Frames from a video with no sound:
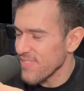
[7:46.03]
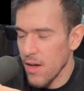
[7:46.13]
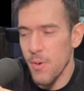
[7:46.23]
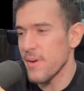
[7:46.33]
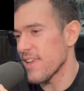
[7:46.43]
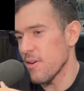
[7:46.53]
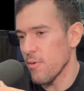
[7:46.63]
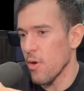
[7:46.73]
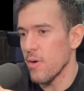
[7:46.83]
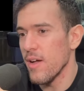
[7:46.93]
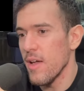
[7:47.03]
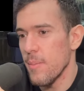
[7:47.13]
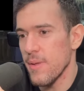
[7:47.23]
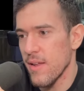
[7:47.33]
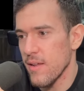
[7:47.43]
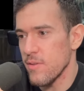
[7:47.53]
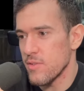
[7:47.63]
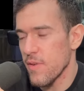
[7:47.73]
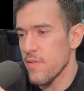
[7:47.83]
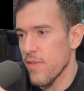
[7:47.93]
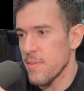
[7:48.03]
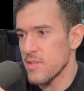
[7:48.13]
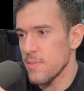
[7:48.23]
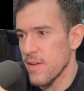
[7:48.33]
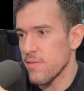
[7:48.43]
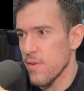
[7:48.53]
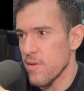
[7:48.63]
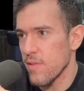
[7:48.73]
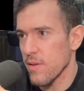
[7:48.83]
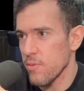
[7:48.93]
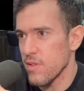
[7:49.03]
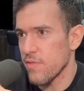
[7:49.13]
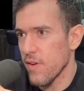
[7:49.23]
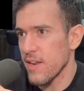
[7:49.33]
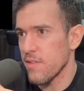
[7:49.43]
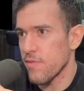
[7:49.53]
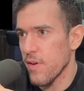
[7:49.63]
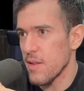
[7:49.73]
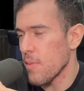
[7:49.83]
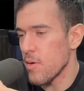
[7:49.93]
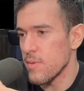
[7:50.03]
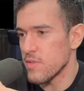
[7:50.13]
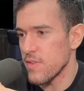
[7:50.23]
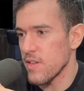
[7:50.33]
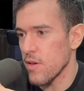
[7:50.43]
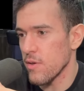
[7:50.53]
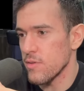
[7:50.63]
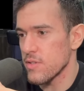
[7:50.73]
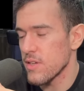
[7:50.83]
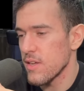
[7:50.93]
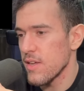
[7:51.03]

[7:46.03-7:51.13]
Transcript: I don't want to get it wrong, but he was very famous. He made very like really funny moments videos